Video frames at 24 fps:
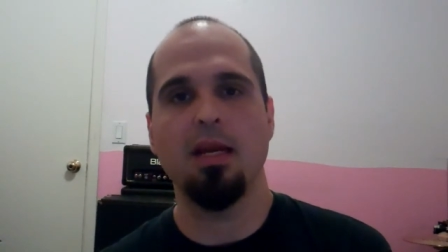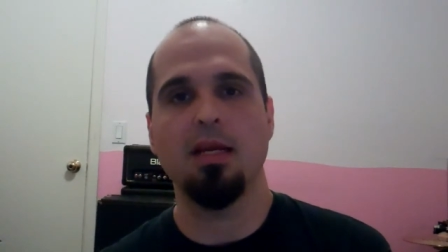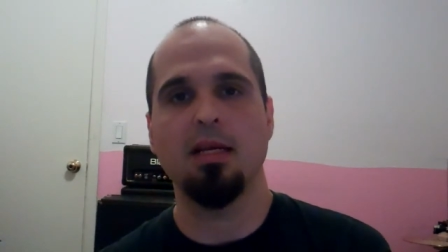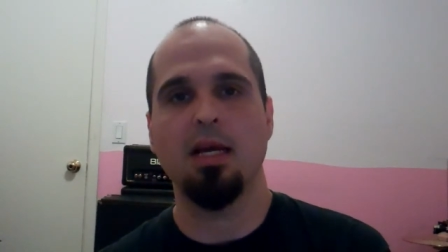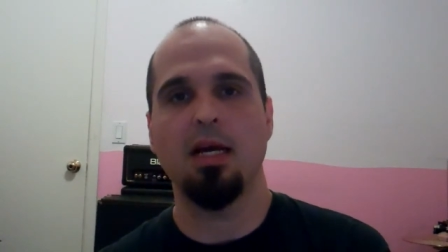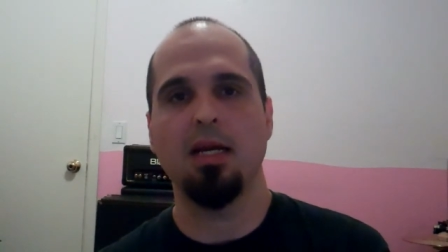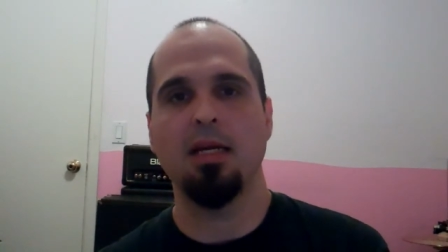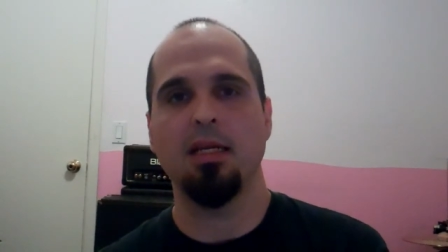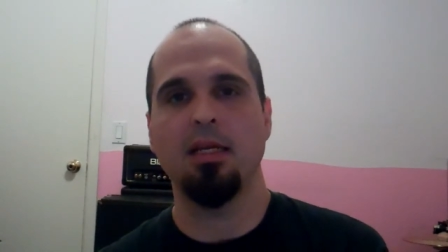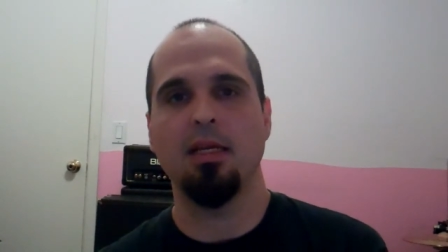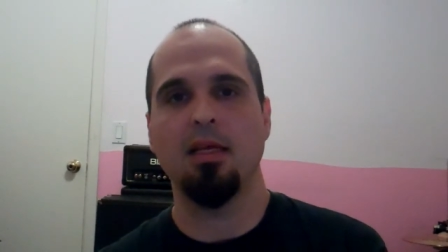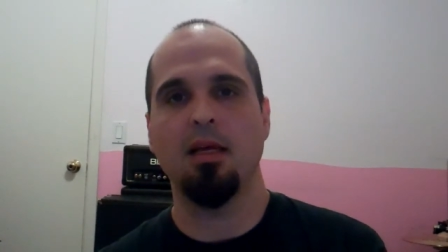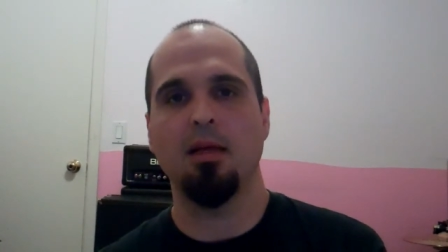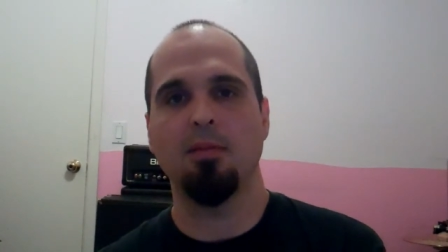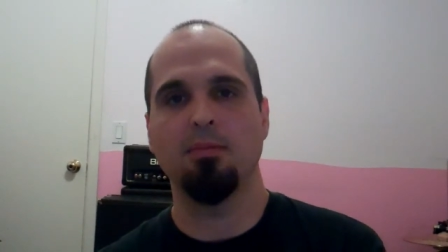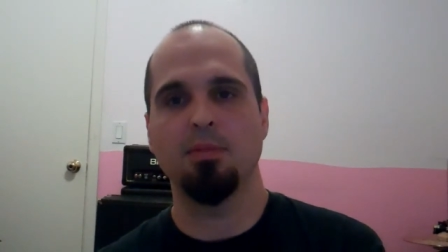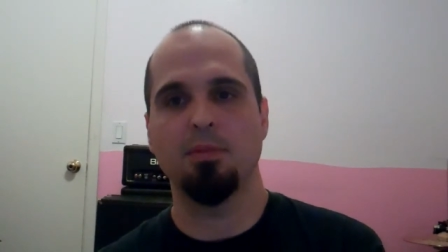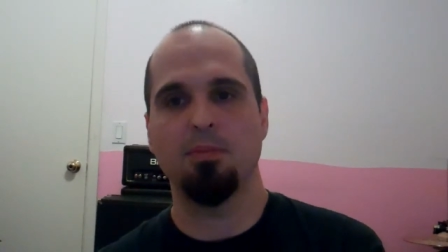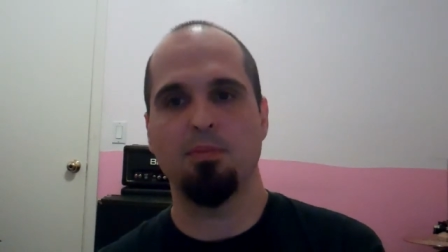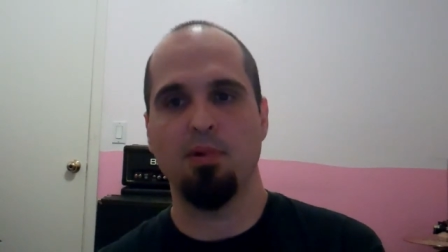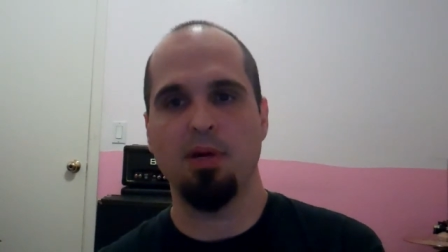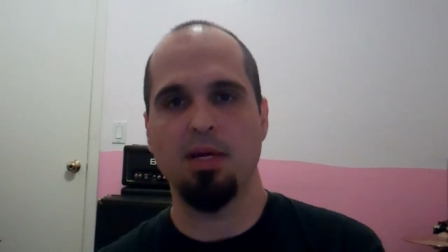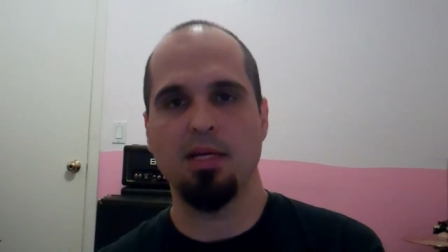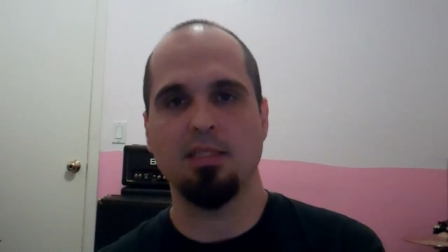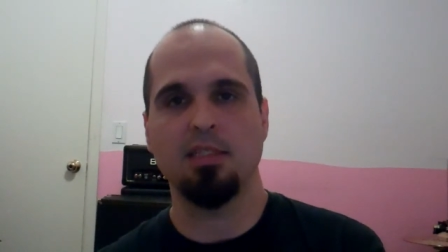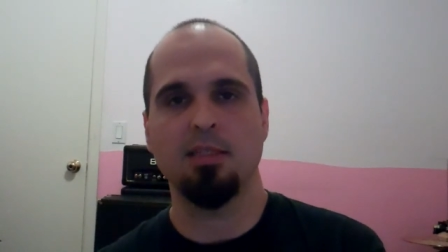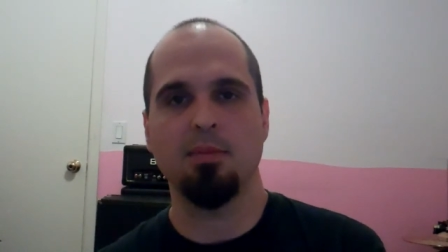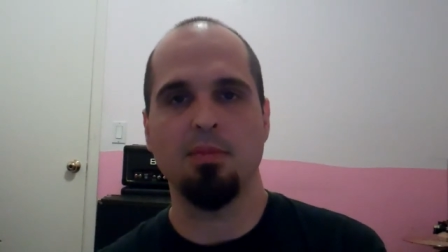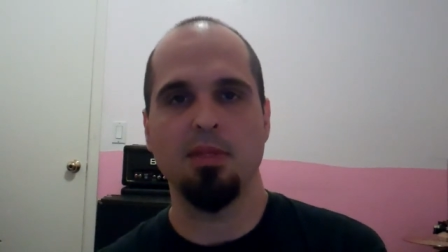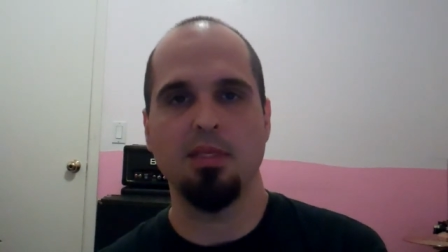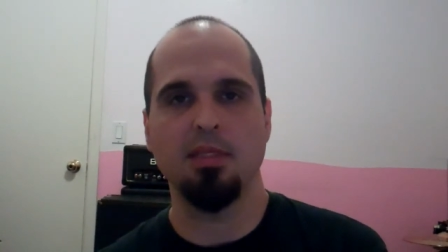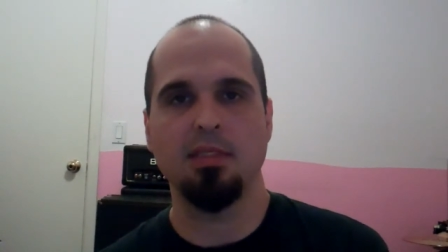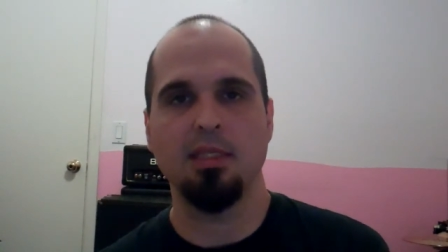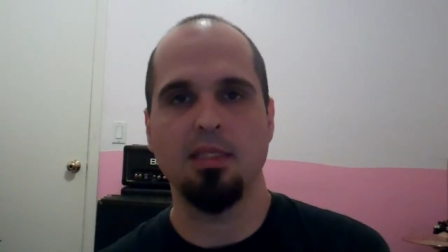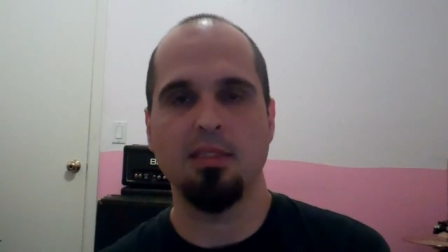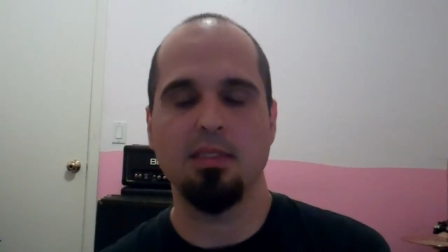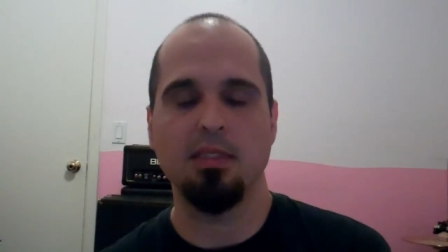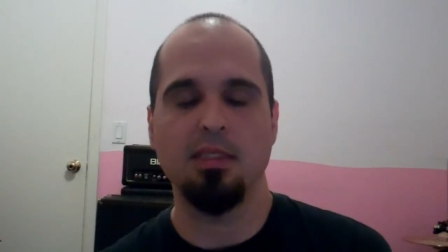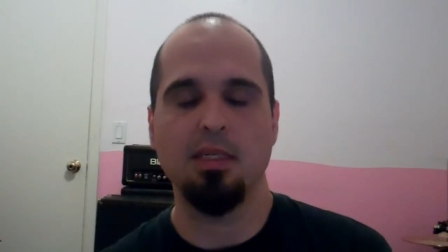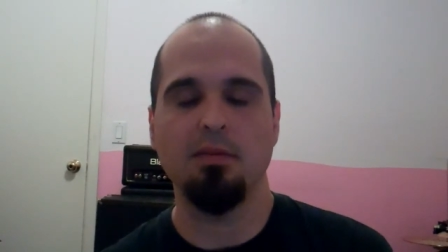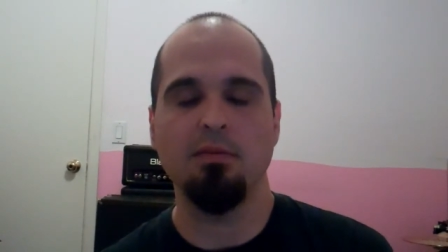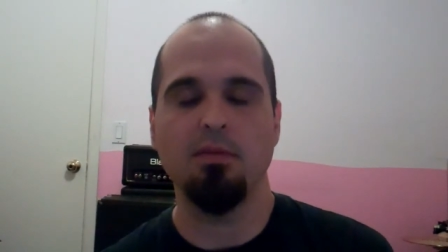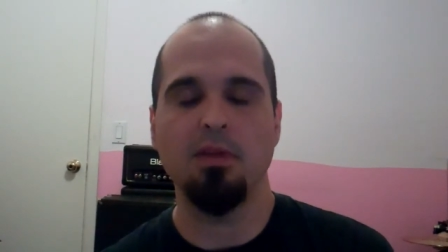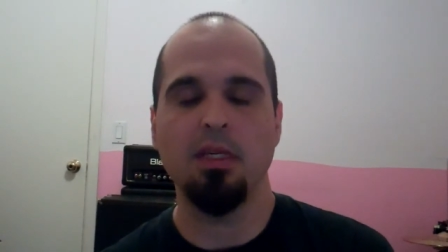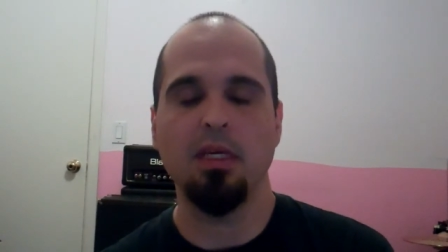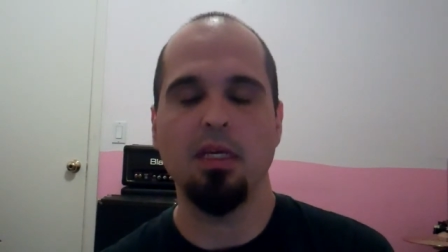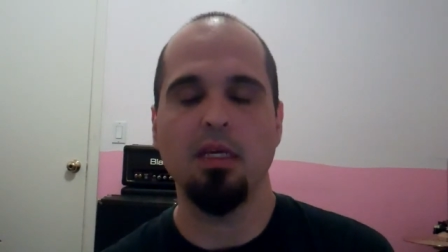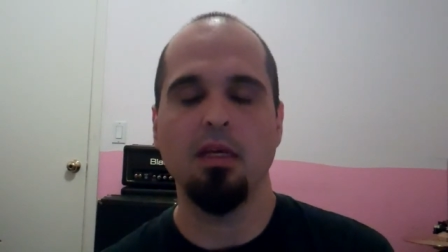It kind of helped break some of the
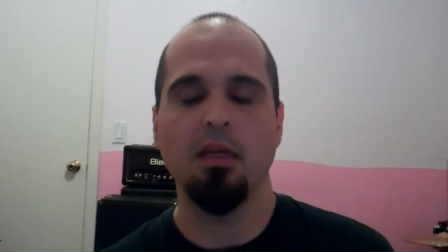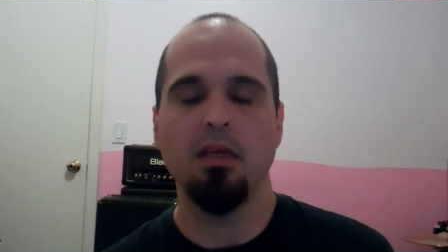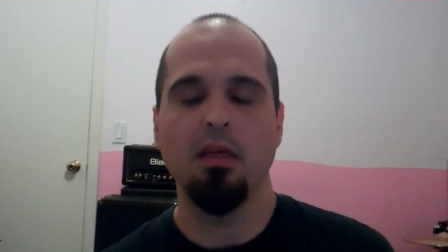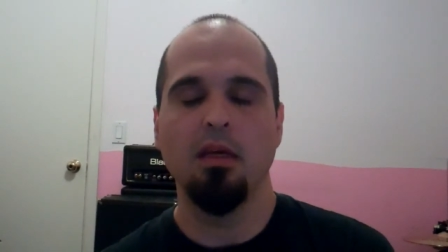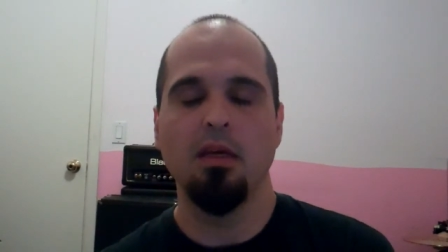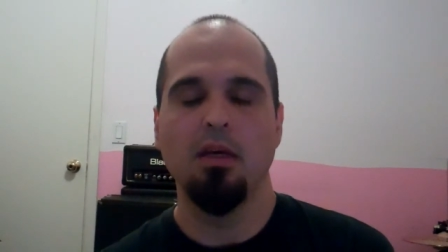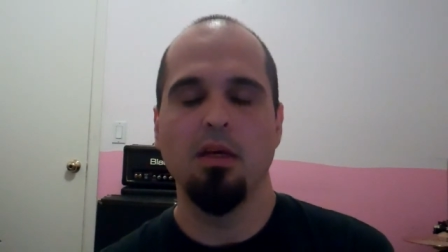sensitivity.